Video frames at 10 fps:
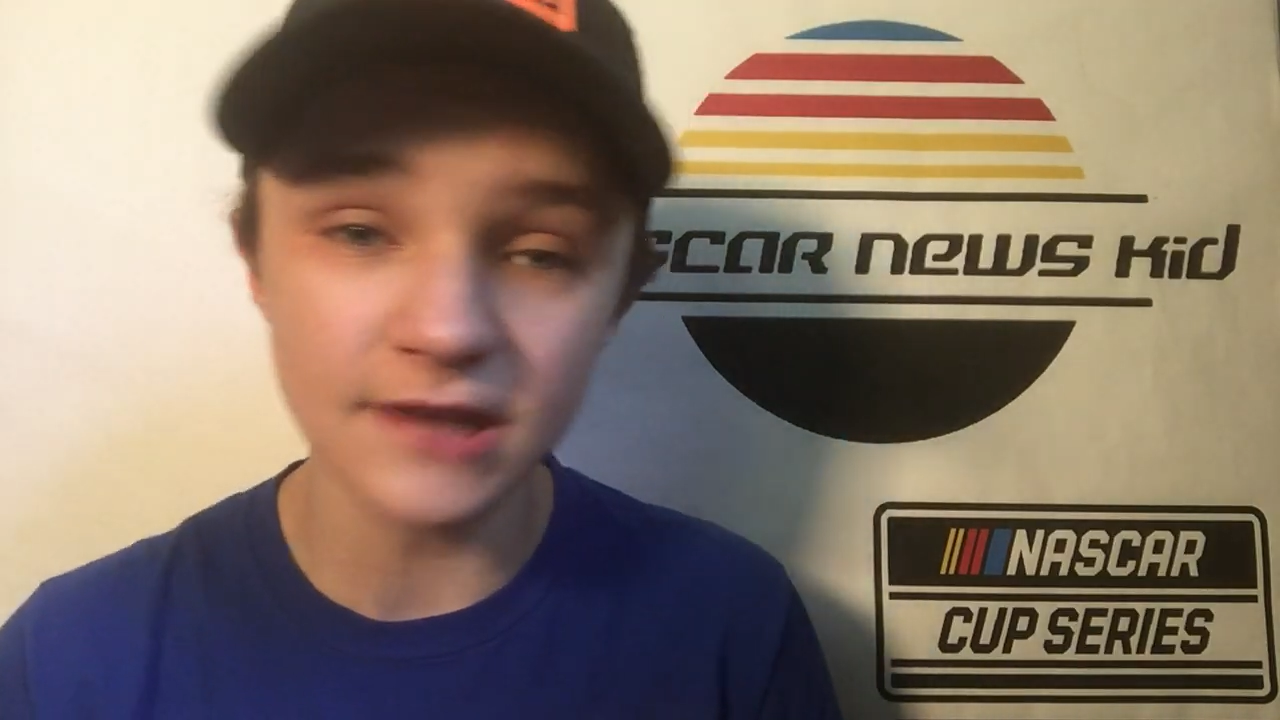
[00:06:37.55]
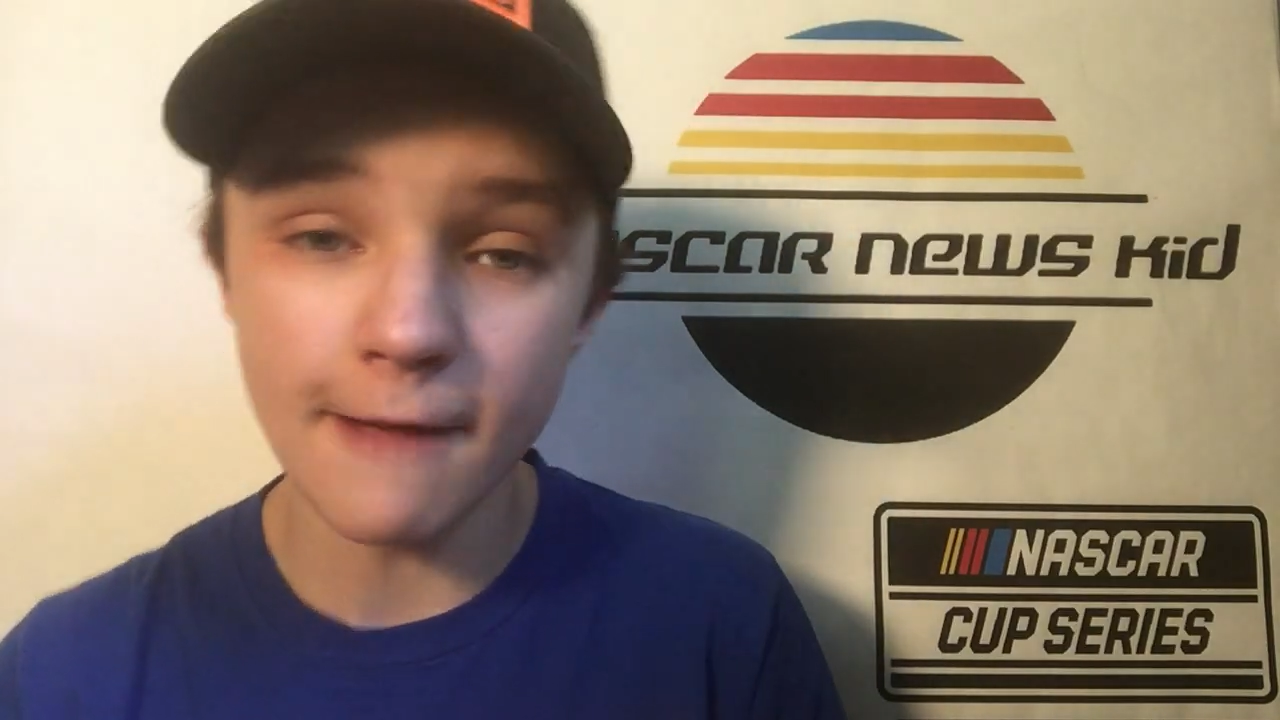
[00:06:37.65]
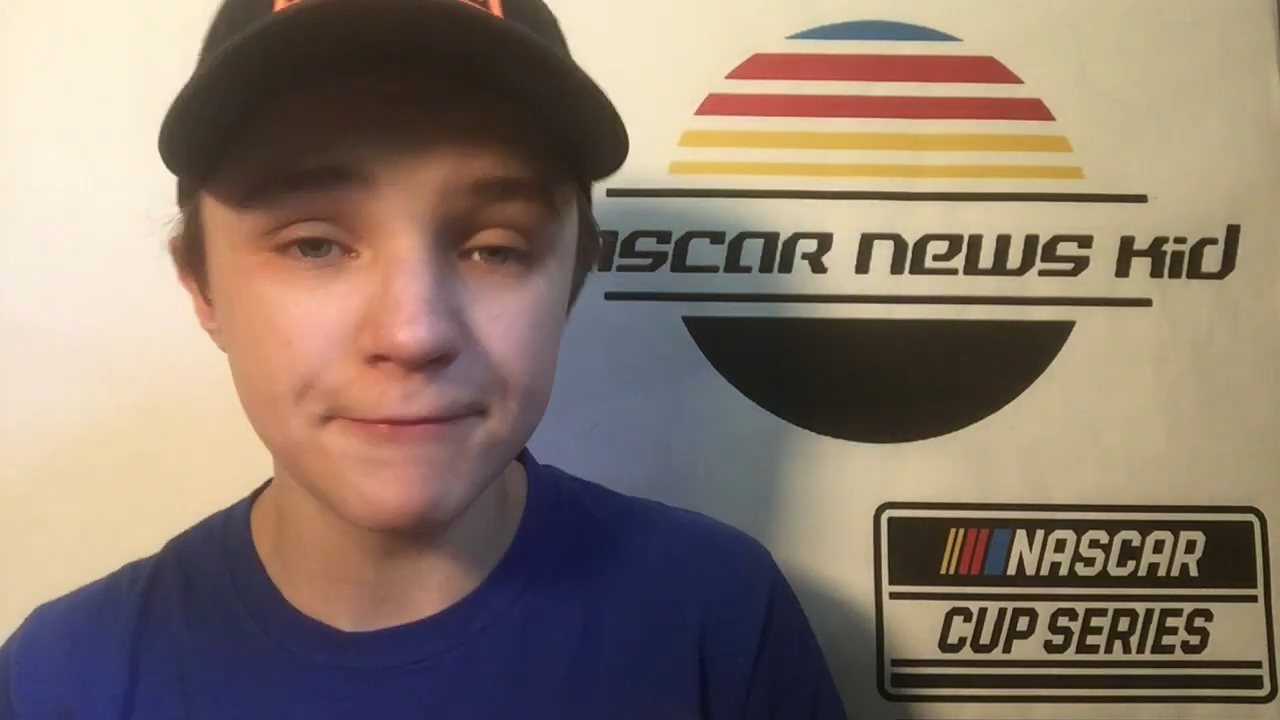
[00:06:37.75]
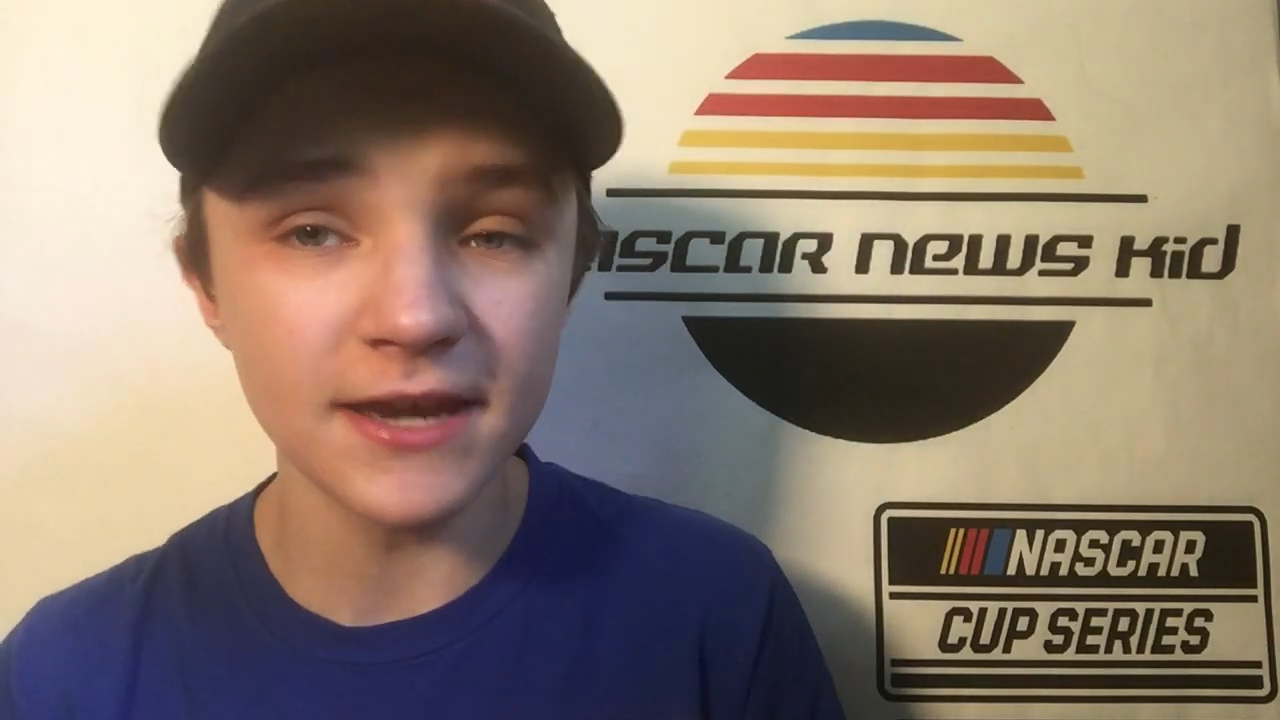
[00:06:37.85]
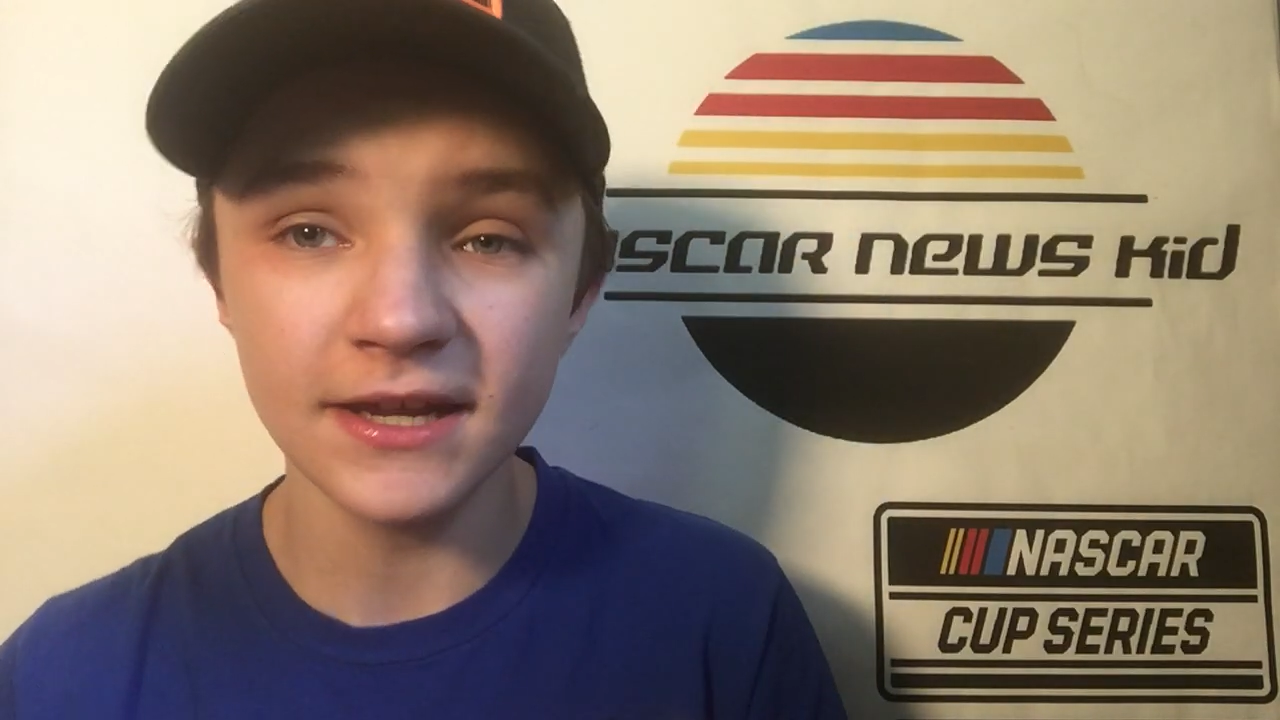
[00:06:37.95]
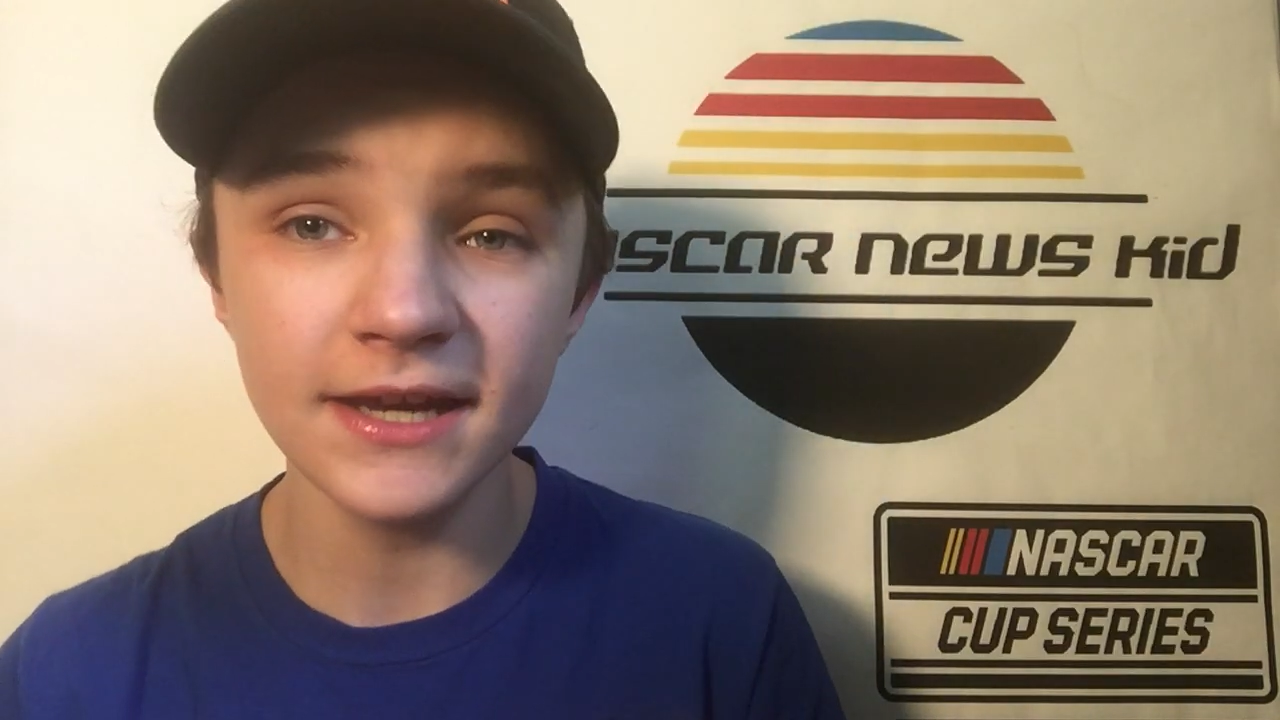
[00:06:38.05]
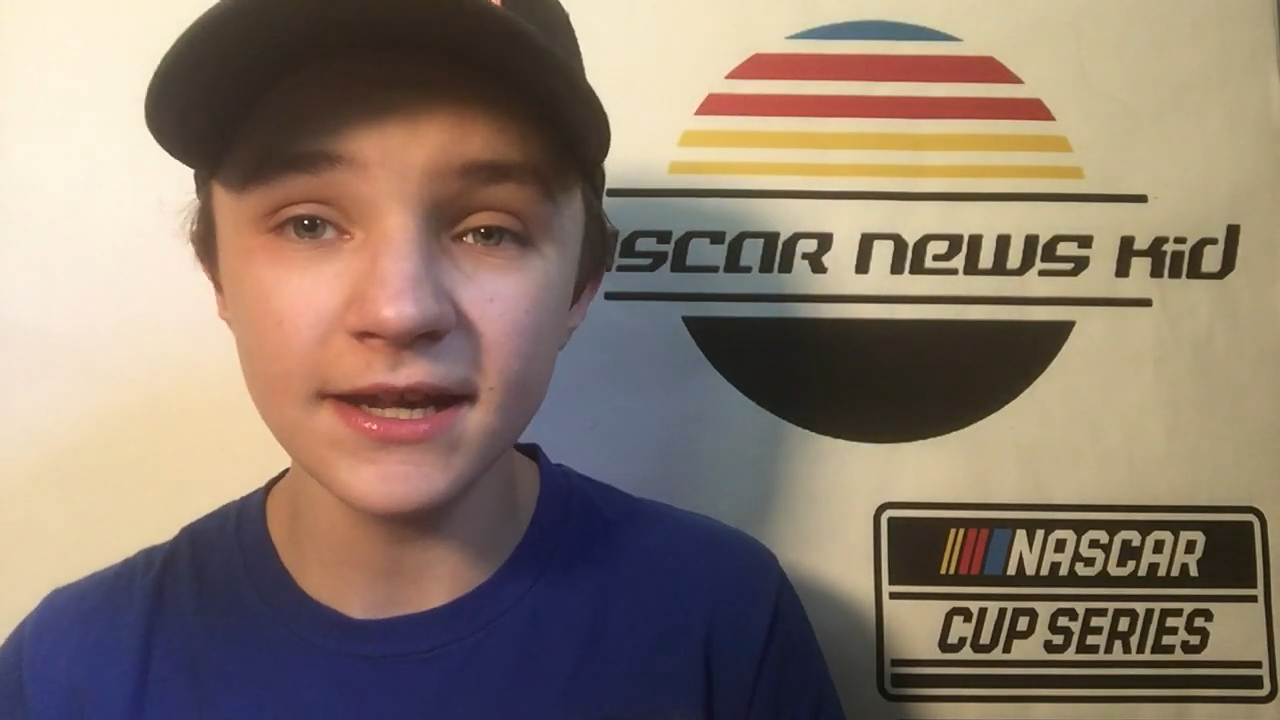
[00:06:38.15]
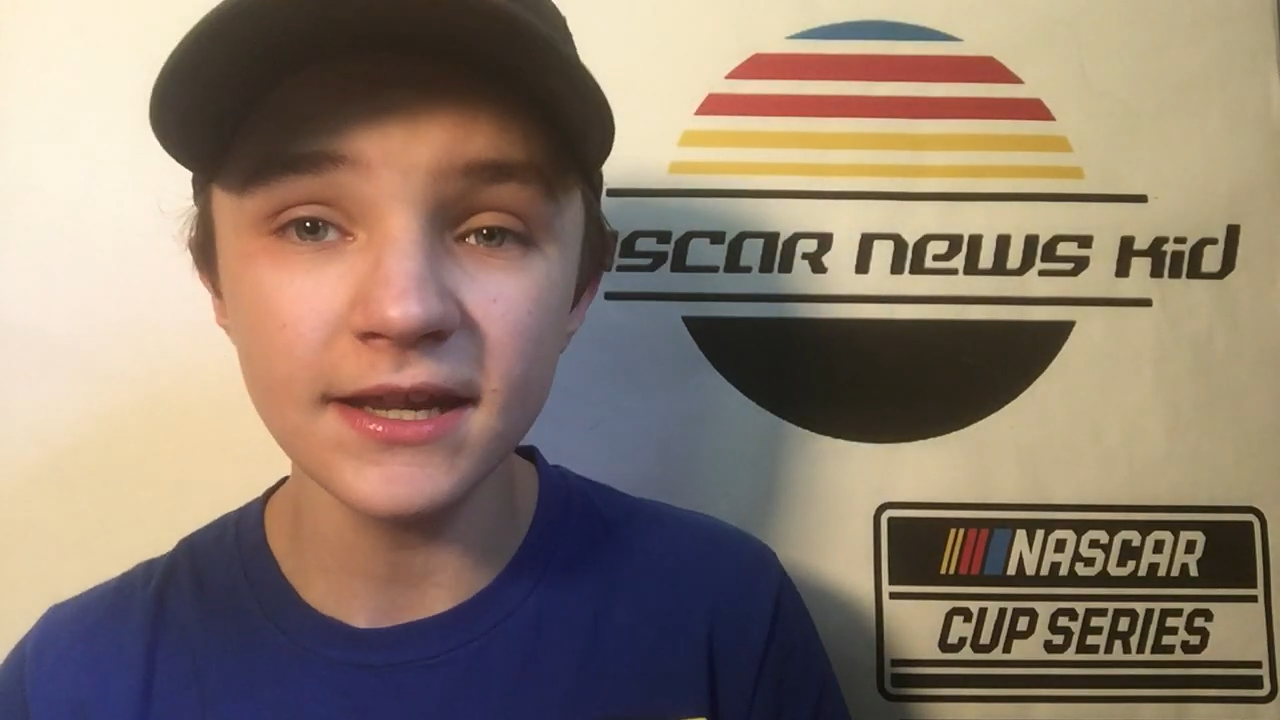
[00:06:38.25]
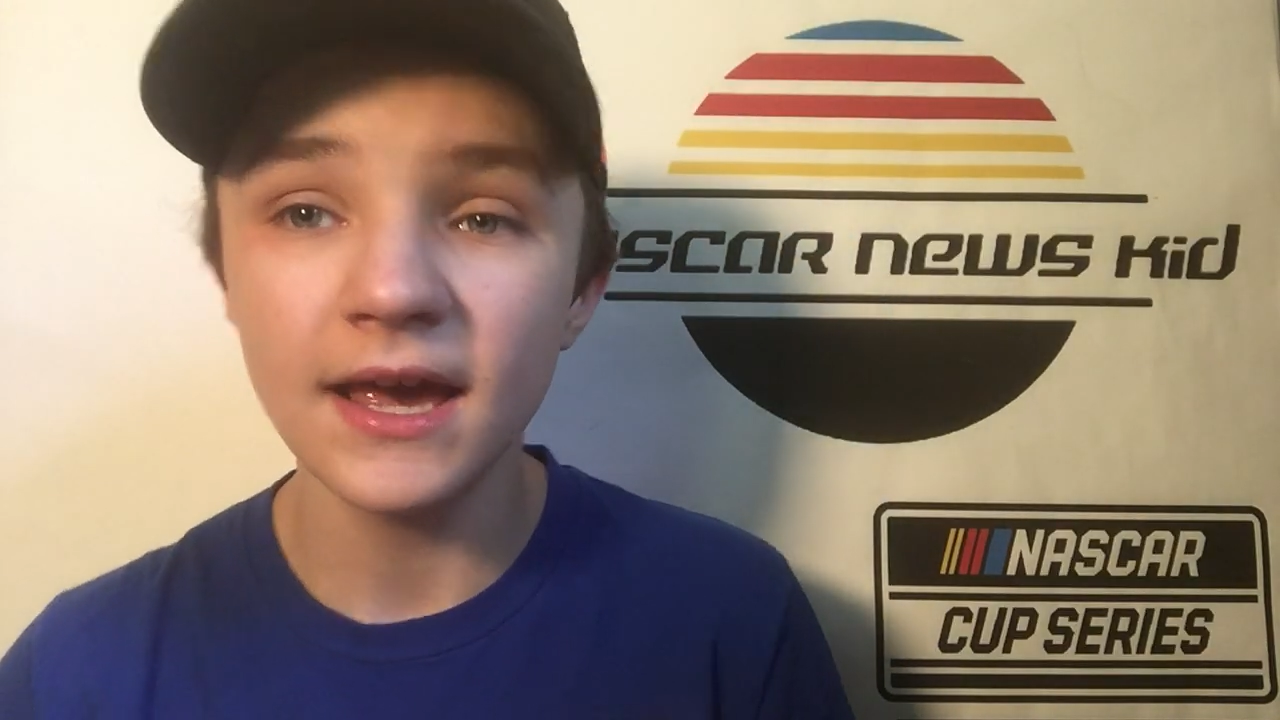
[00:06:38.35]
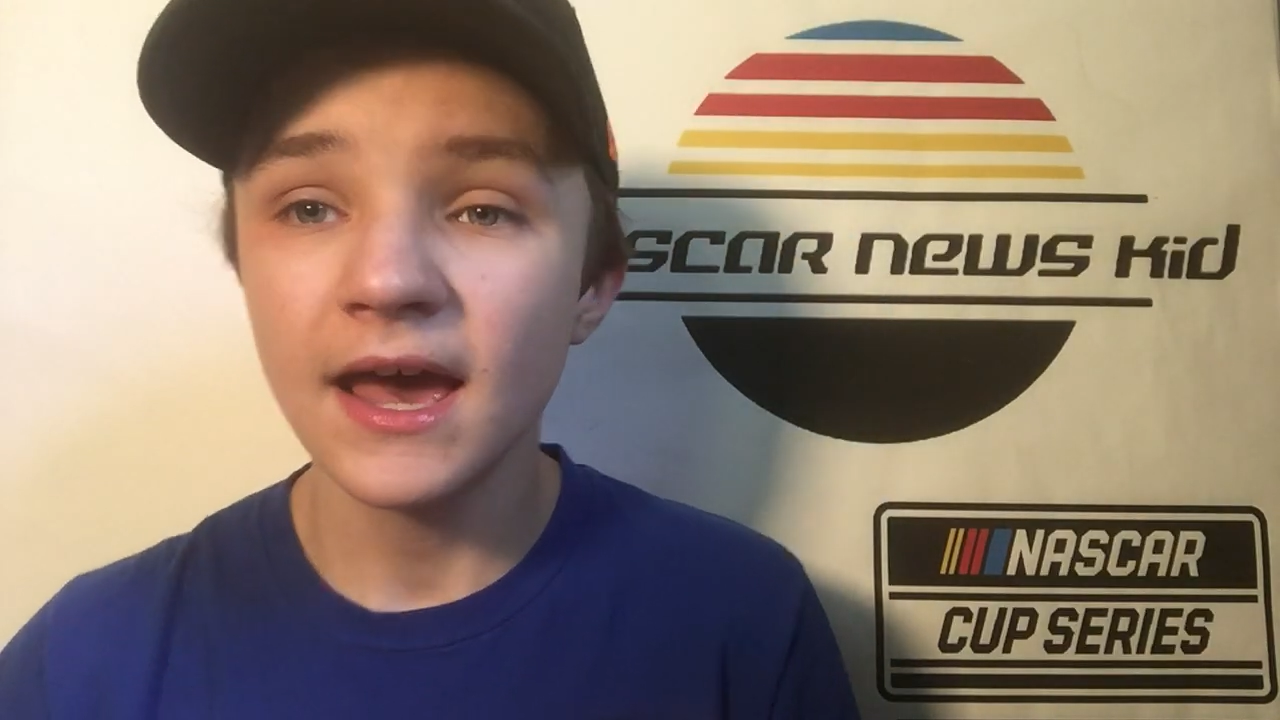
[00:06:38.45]
stop he
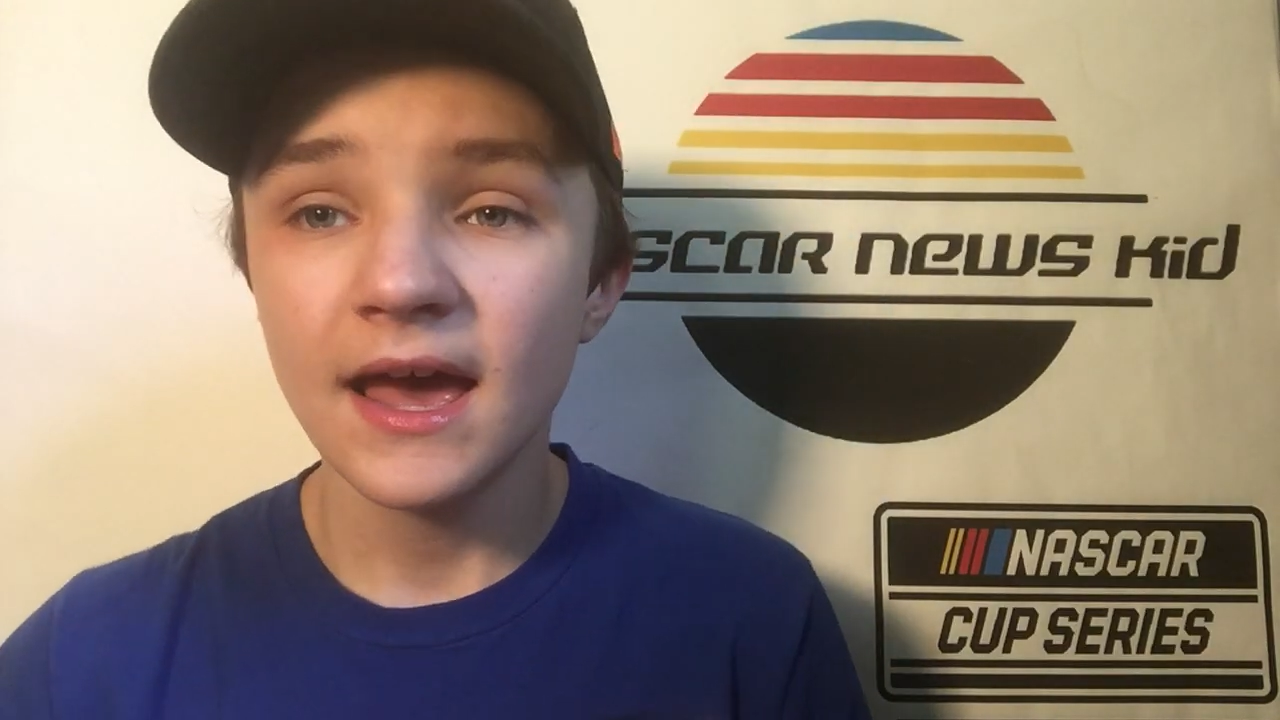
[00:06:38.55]
needed,